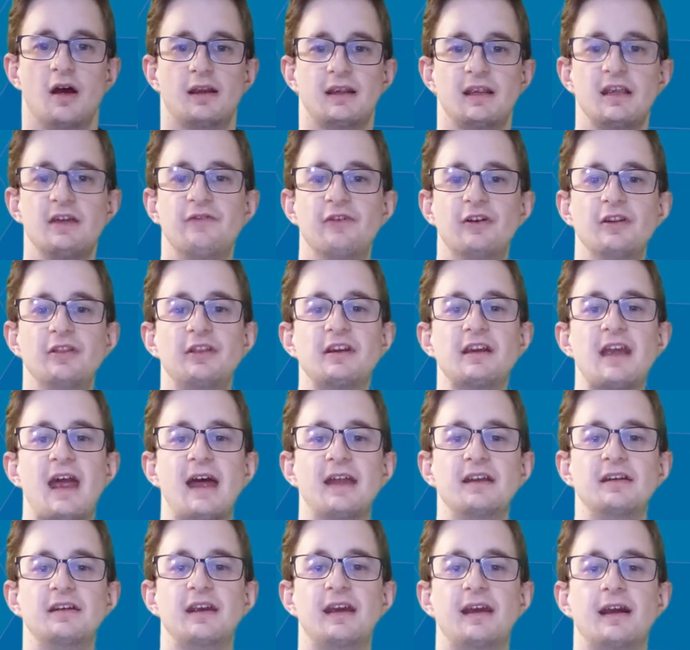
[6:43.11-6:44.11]
Even the
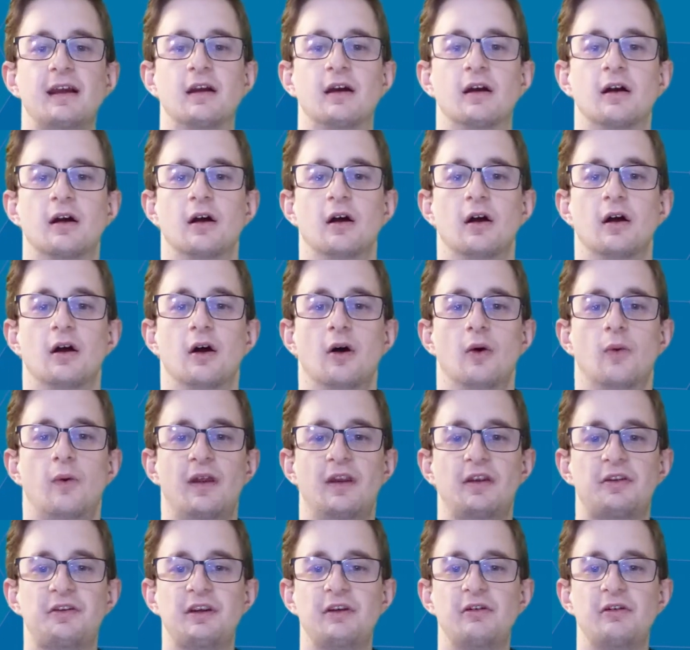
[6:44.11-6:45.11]
ending,
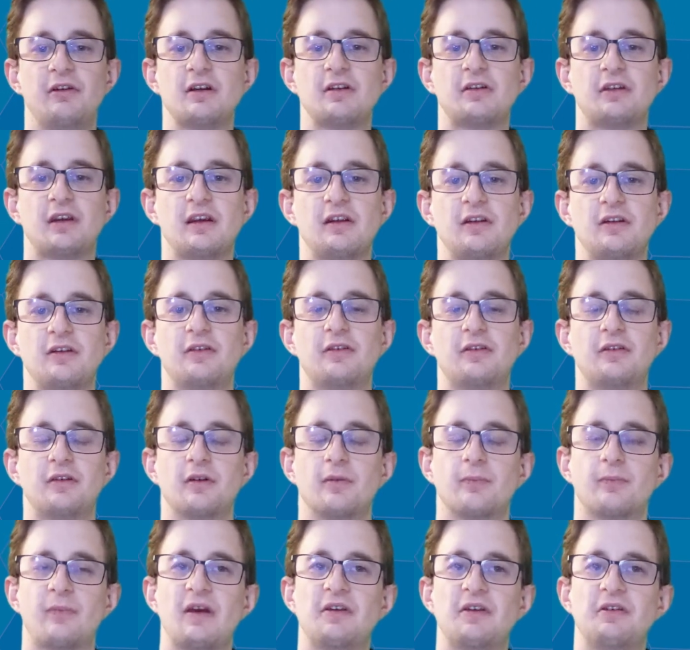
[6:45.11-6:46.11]
where the series is
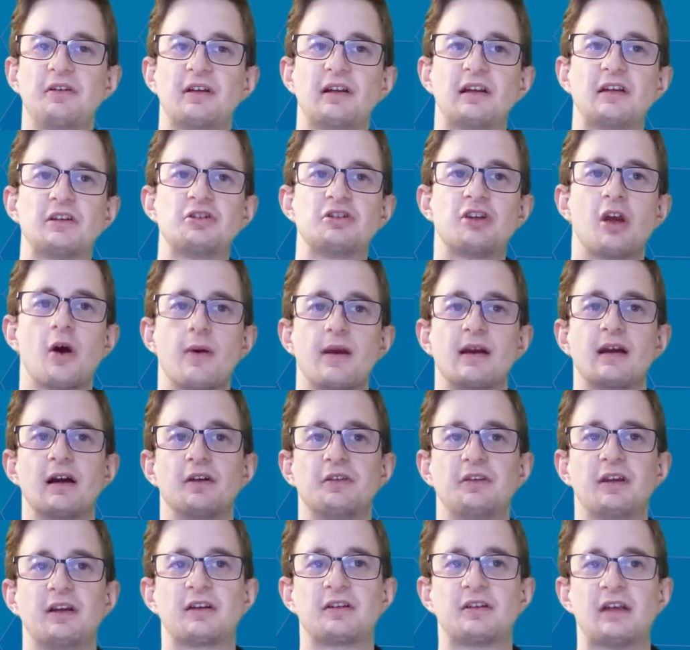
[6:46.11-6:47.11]
basically showing
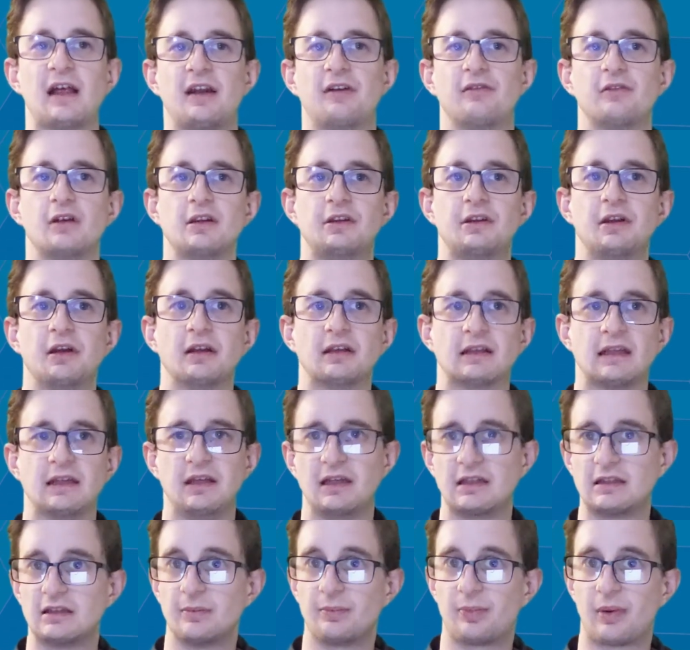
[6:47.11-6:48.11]
us Accelerator
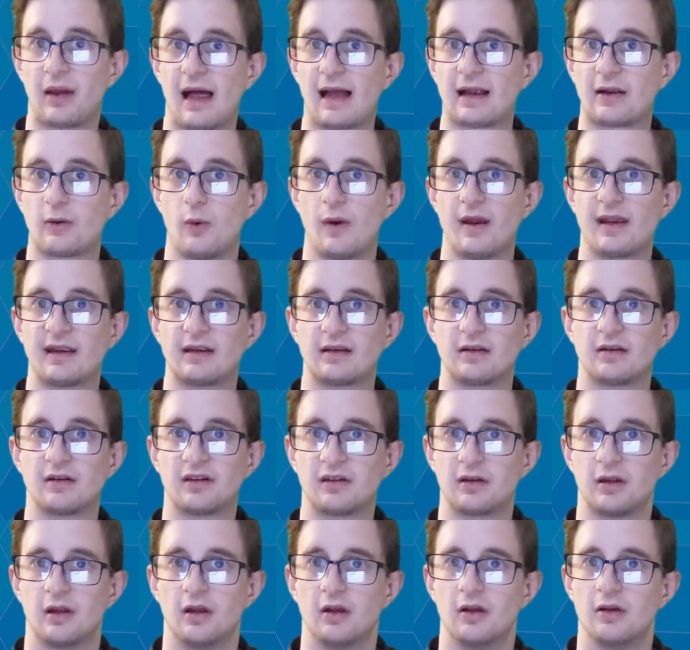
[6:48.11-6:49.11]
getting the black
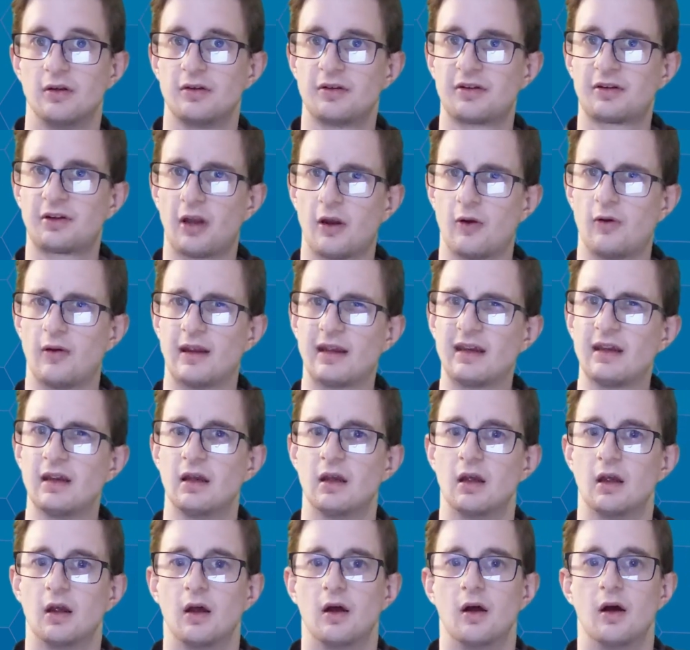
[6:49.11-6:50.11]
wings slowly
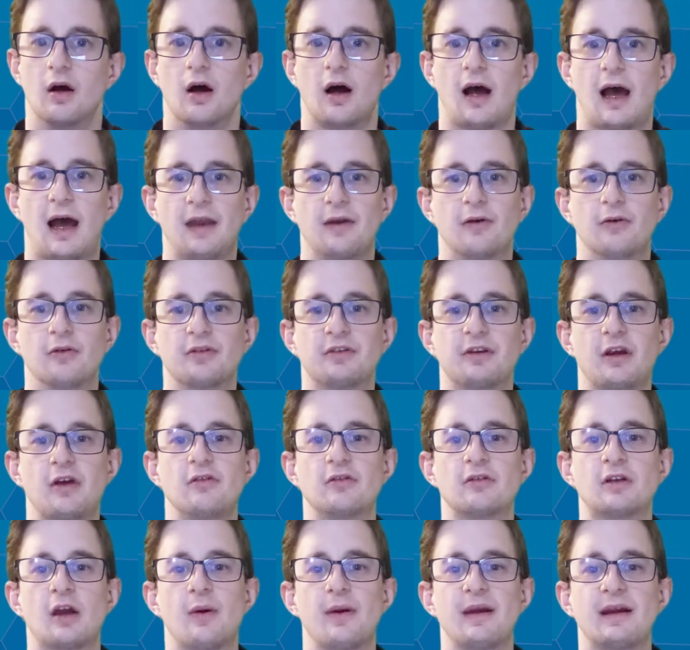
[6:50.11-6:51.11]
and also
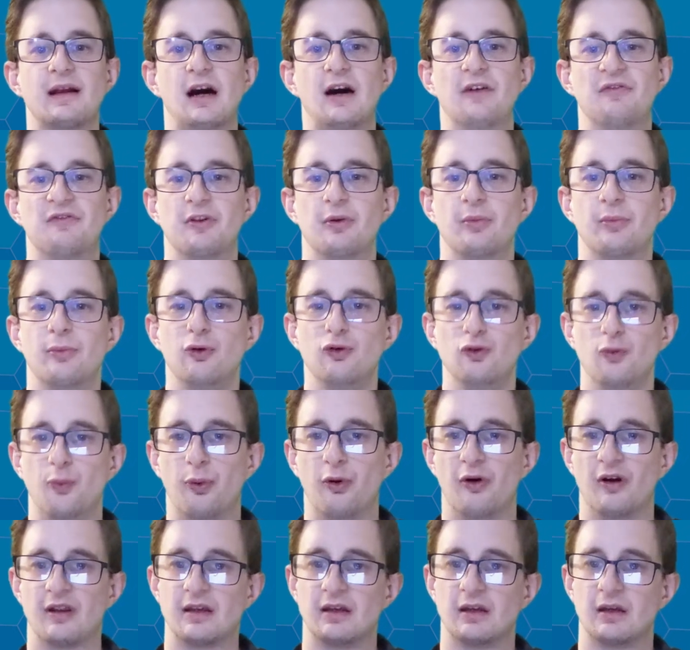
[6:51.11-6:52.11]
going after Move
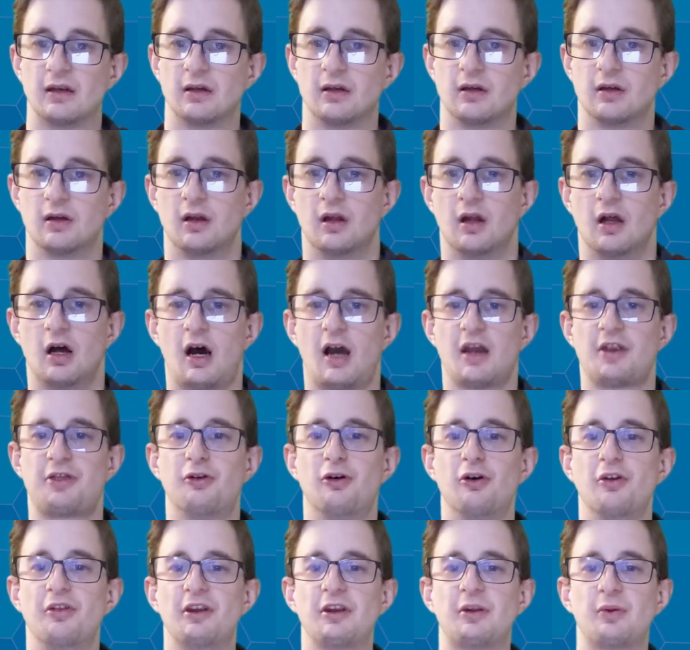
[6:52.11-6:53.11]
Point, I
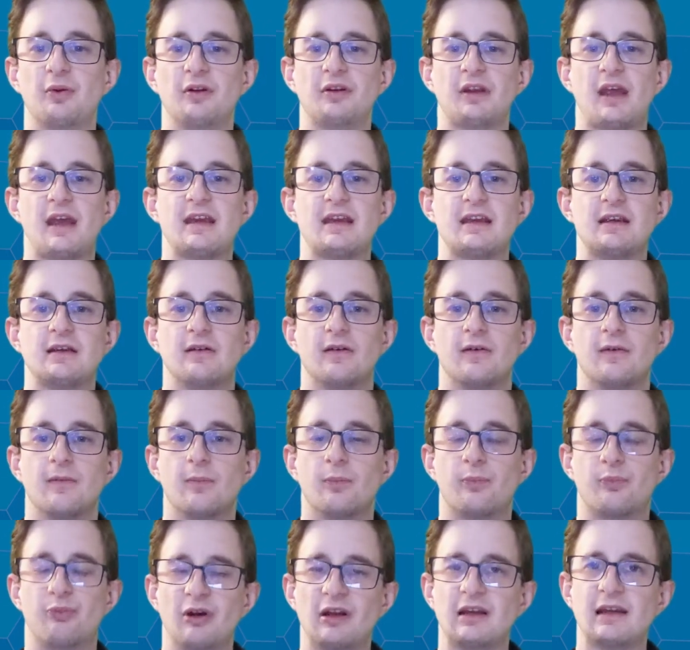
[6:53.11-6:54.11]
thought this was a
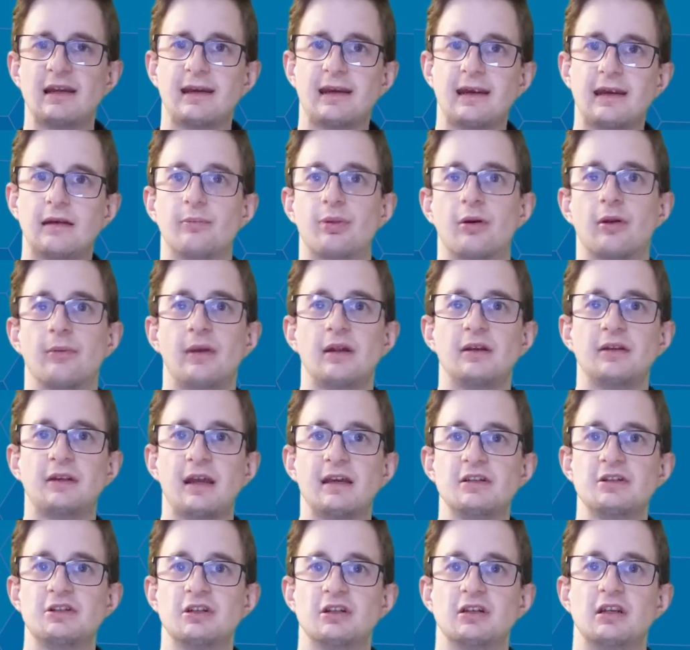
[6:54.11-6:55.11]
brilliant
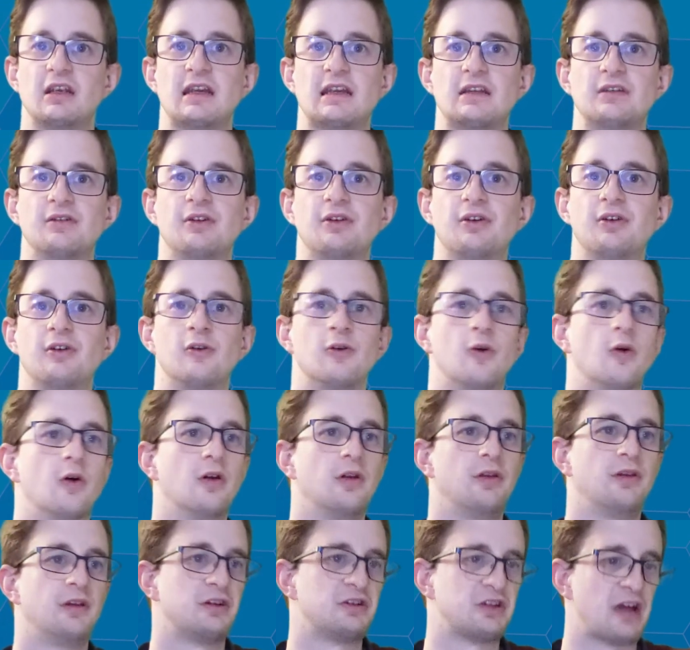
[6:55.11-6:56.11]
implementation into
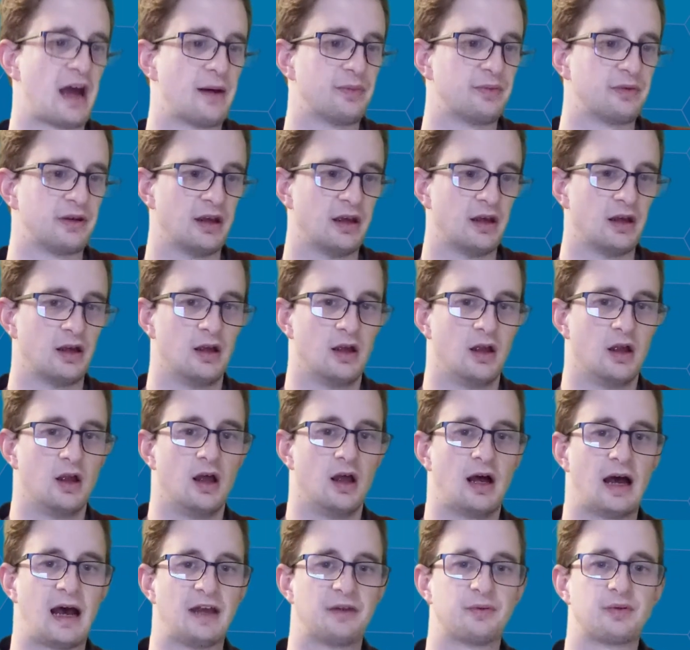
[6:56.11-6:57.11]
the chapter
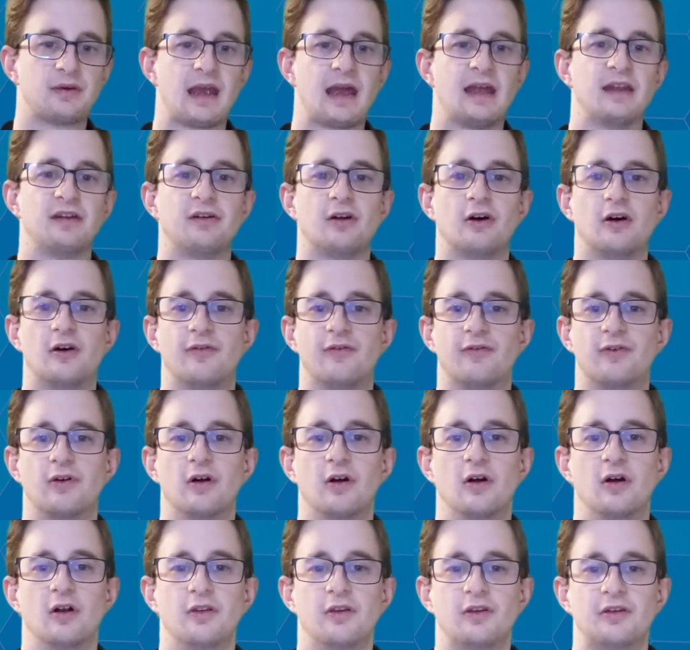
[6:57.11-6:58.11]
as we end off
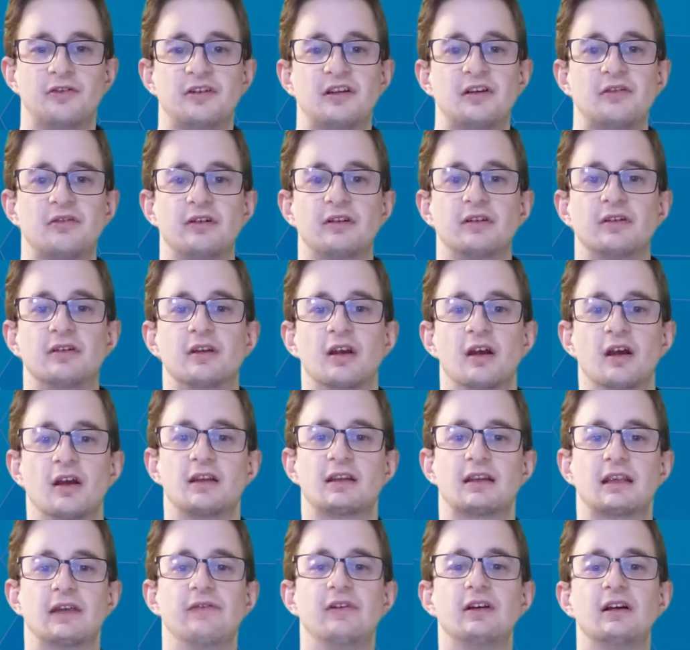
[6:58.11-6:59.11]
the series,
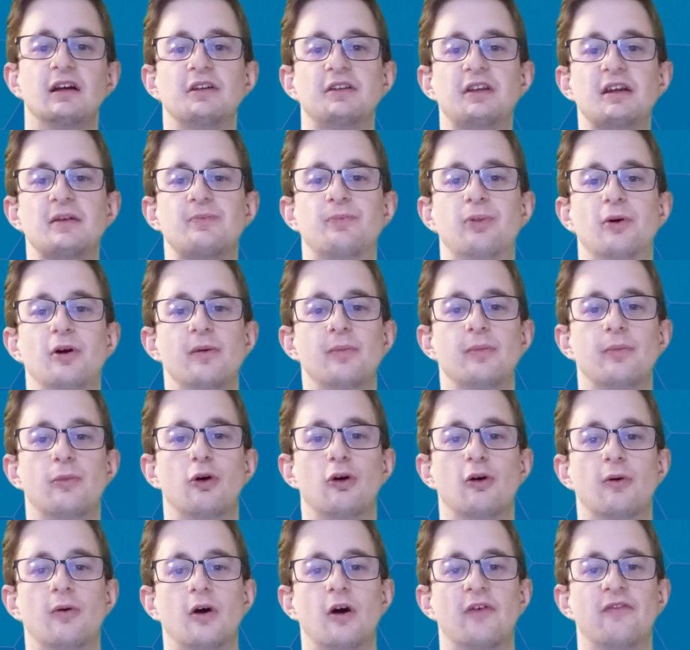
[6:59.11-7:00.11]
giving us a bit
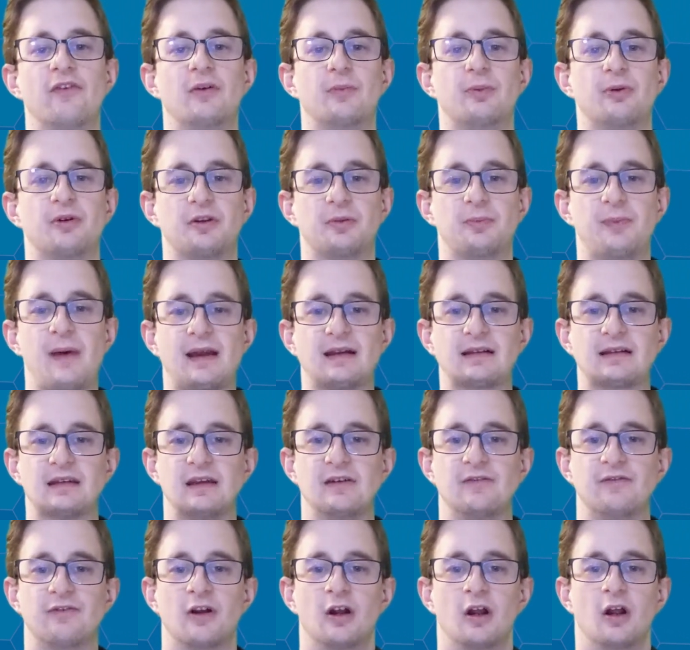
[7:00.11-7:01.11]
more of a
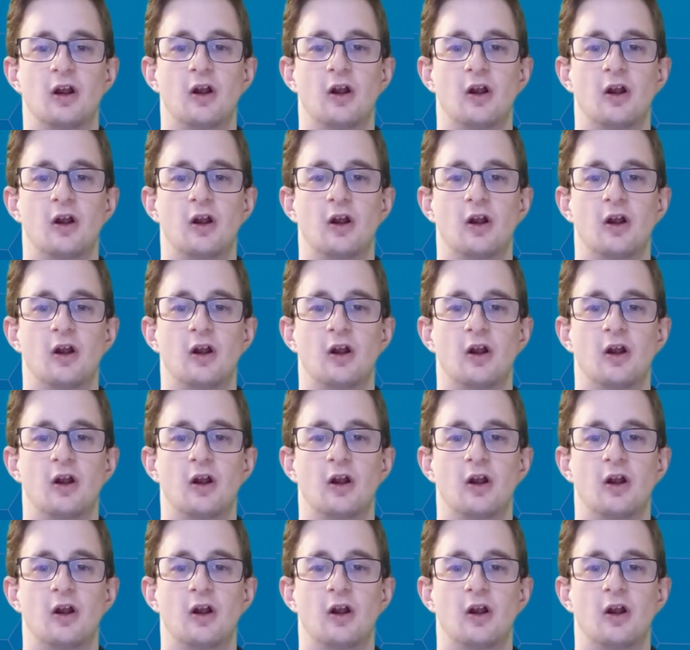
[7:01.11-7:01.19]
perspective